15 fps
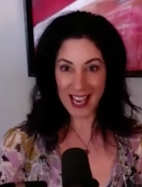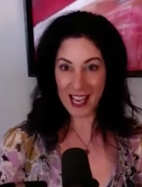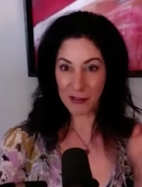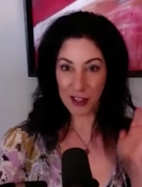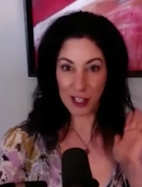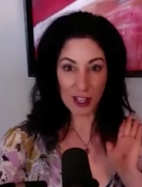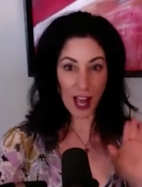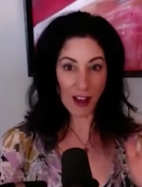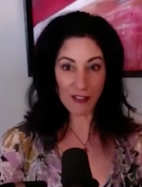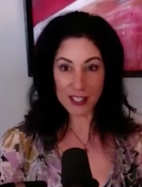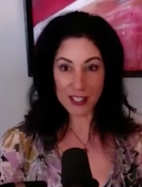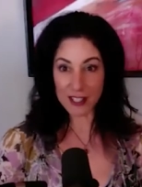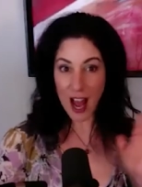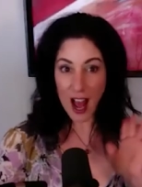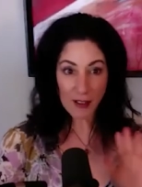If the love
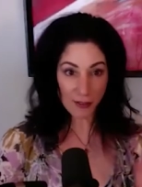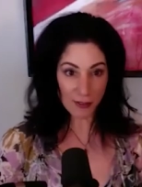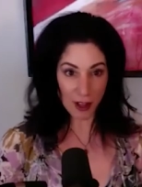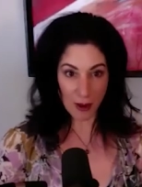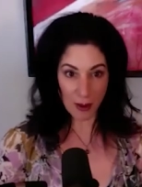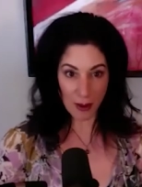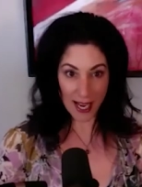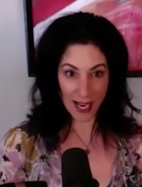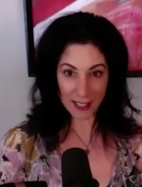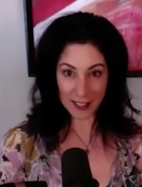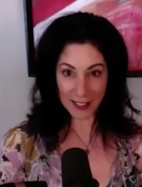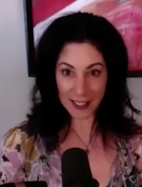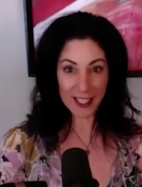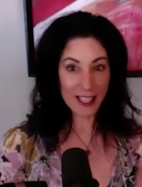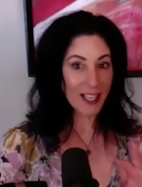is not flowing,
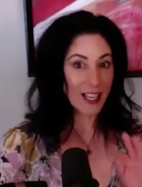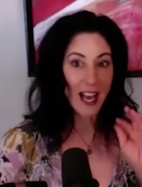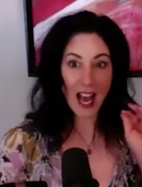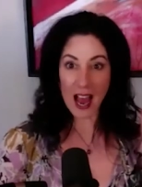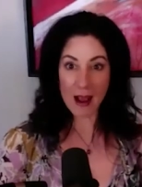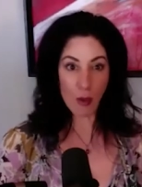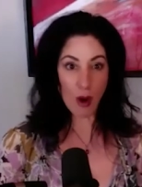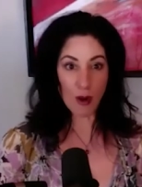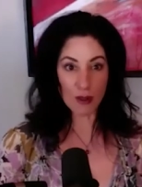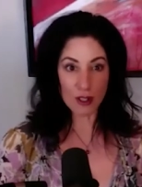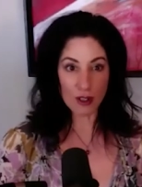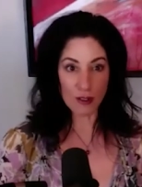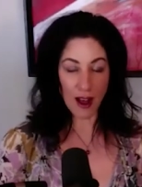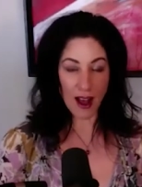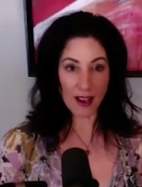I won't
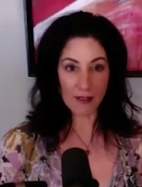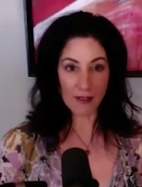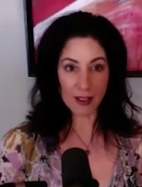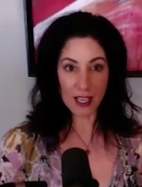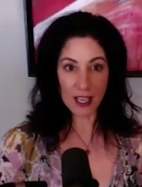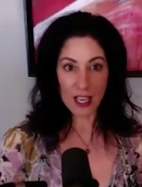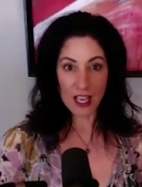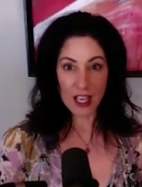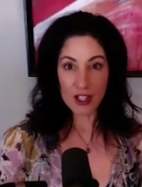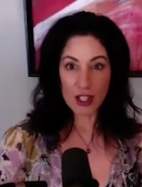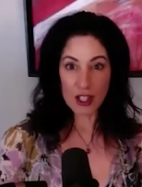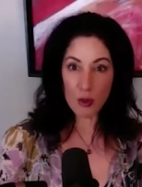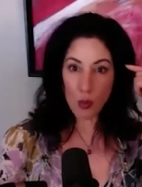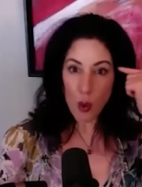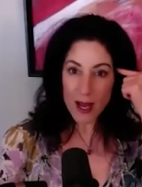survive.
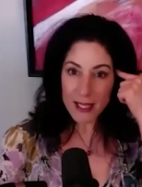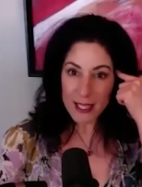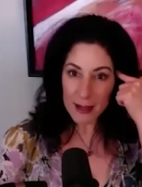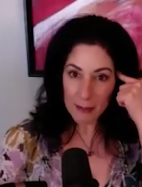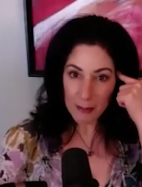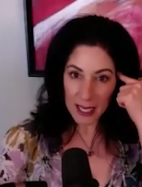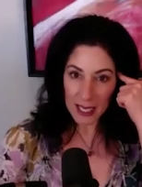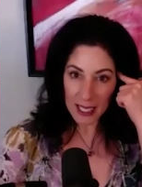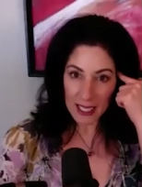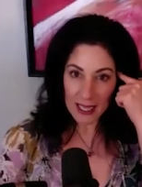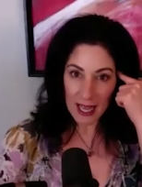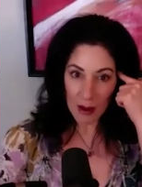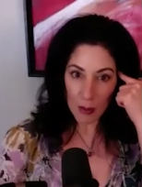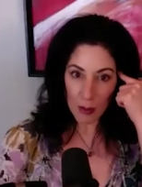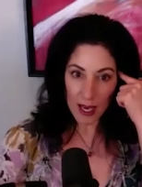So what's the meaning
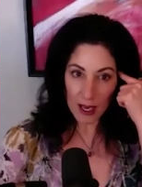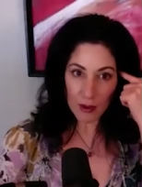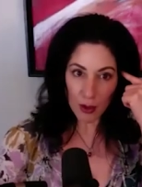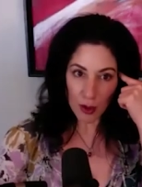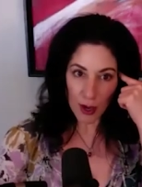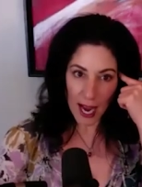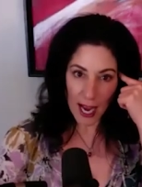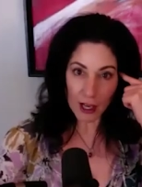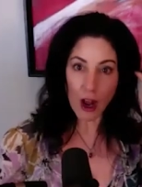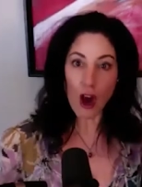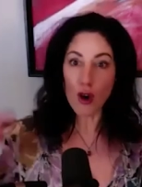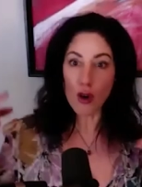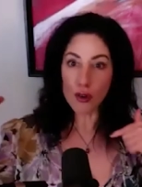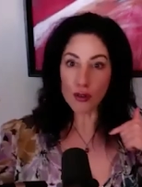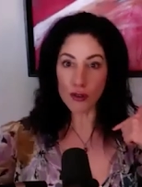that we create
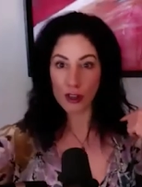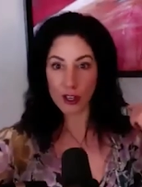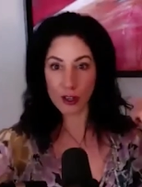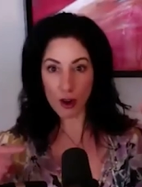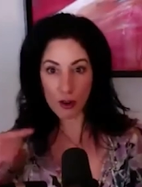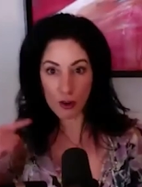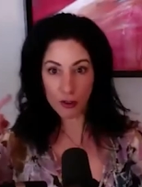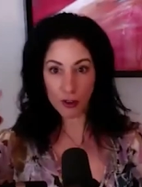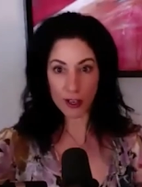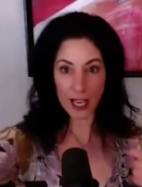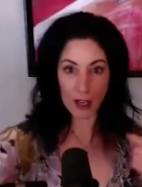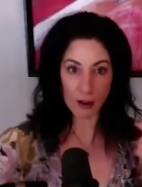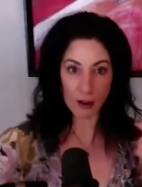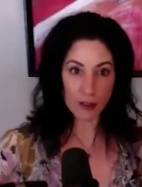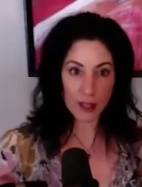over and over
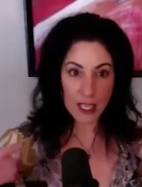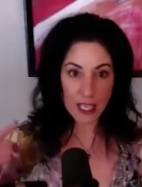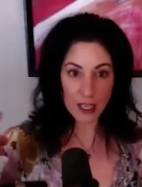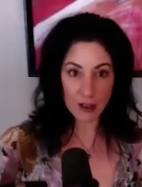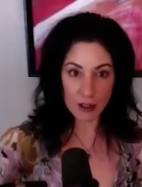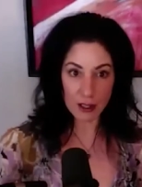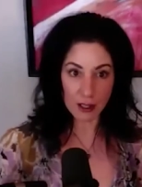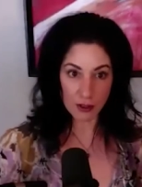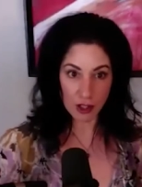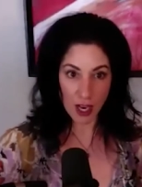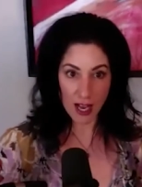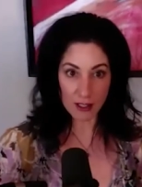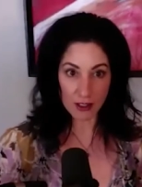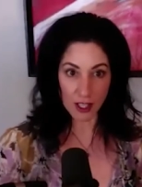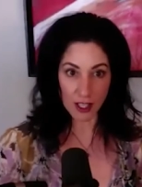again over the years of
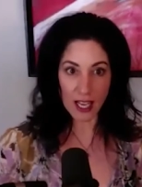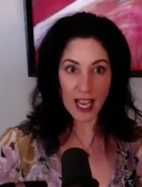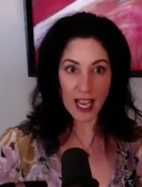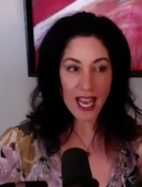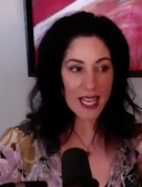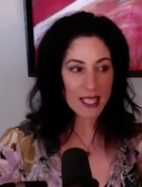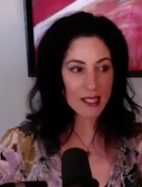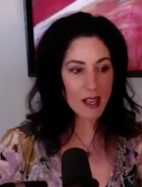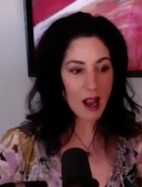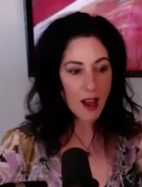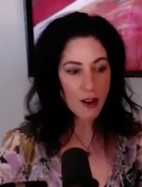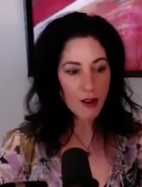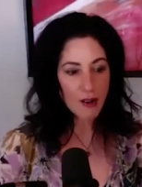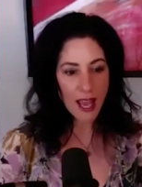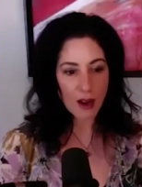childhood? It's
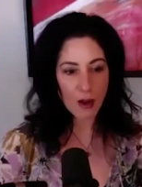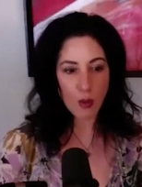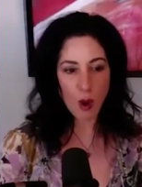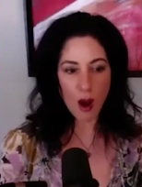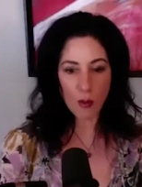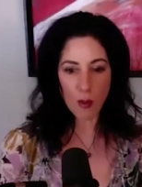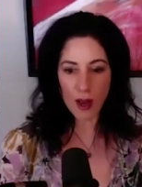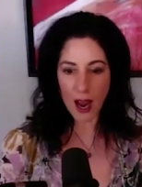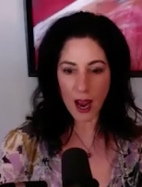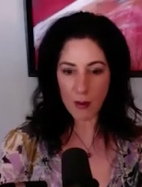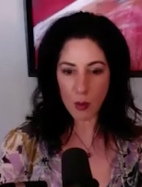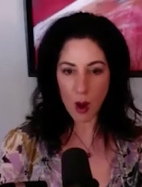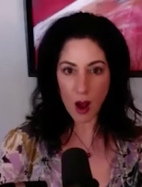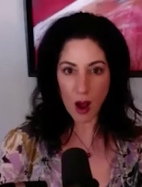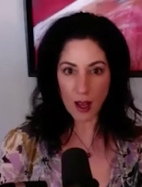not okay to want what I
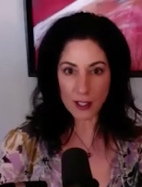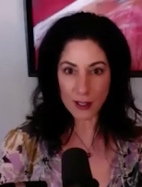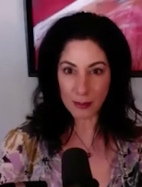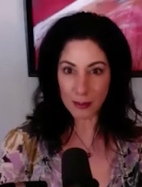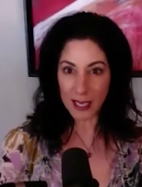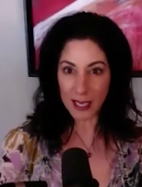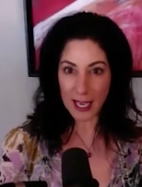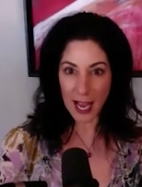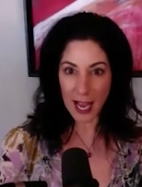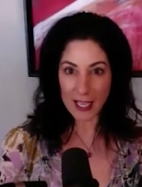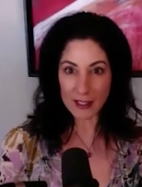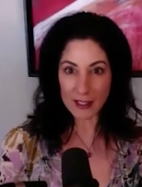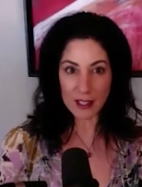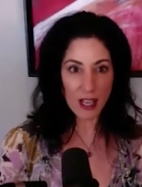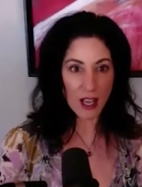want,
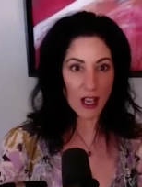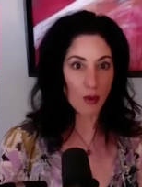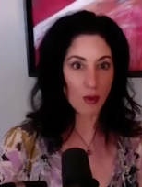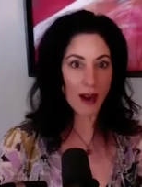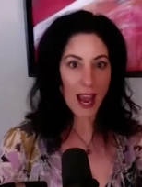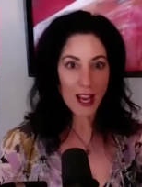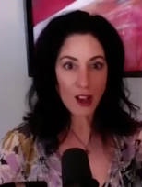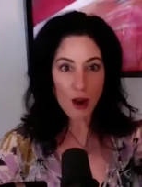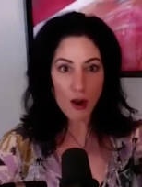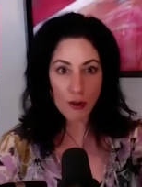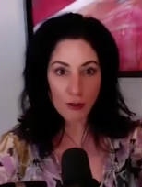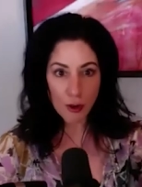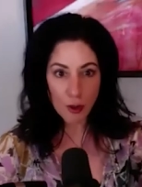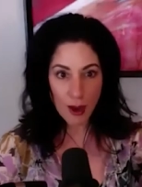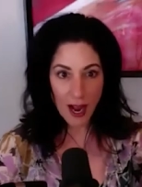because when I go
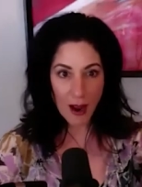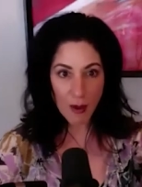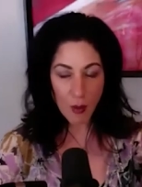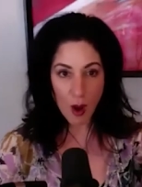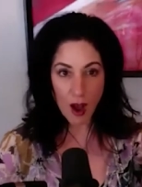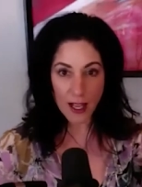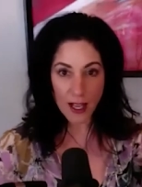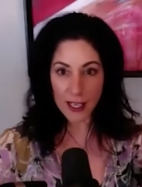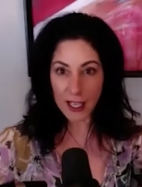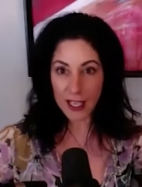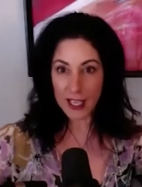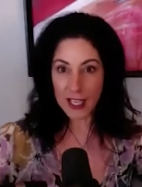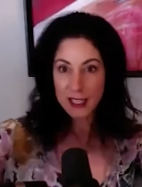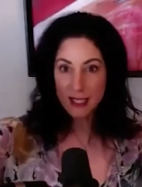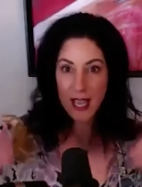for what I want,
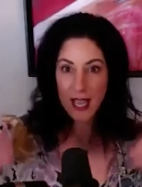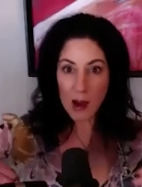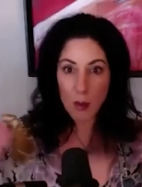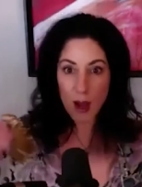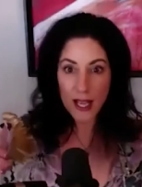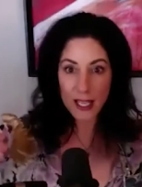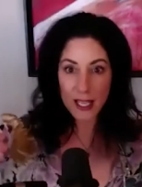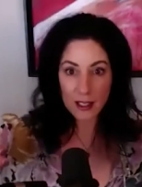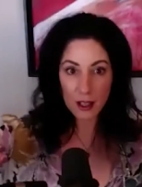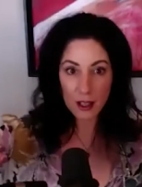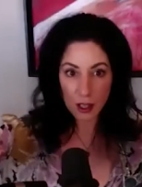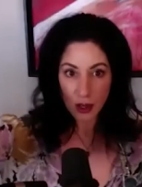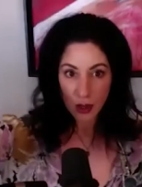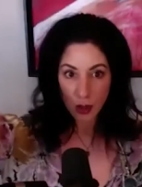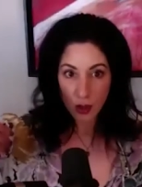someone
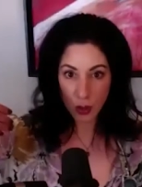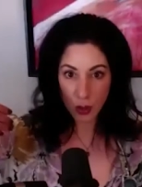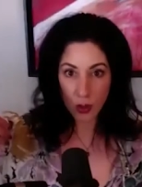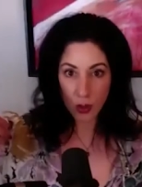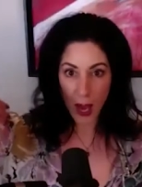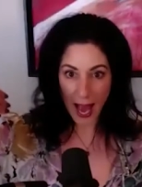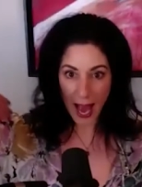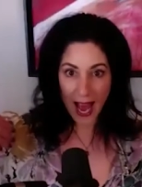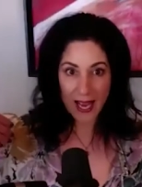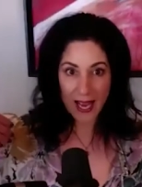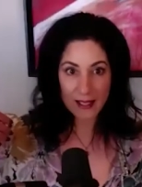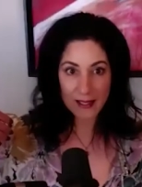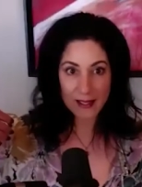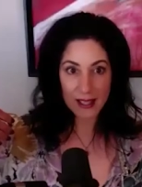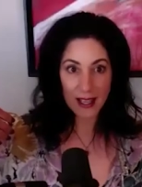who
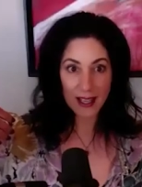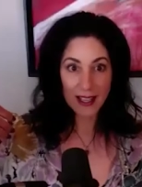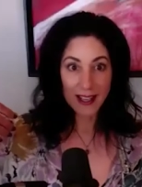has